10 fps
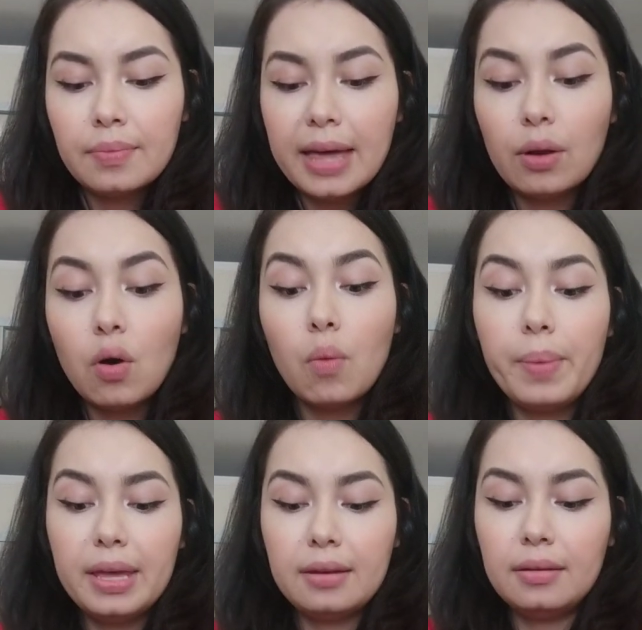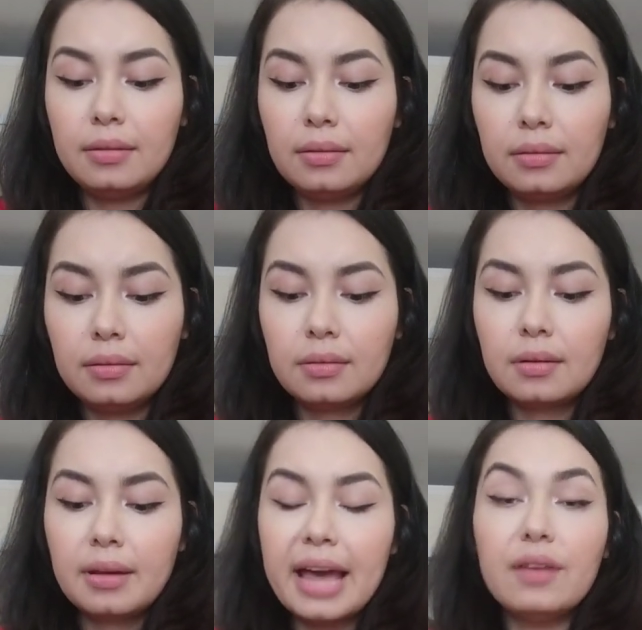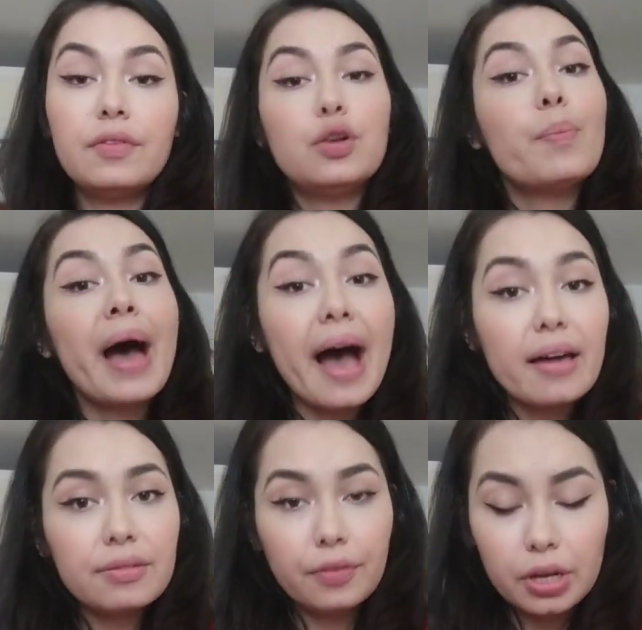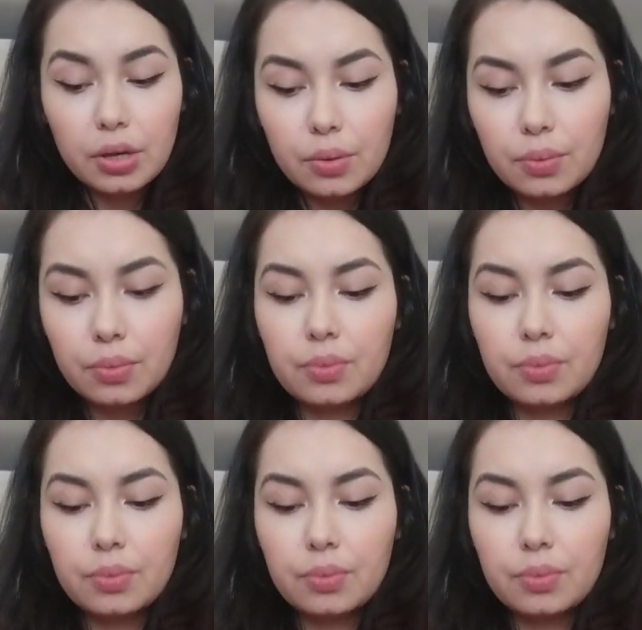that'll open kind of a new path for you.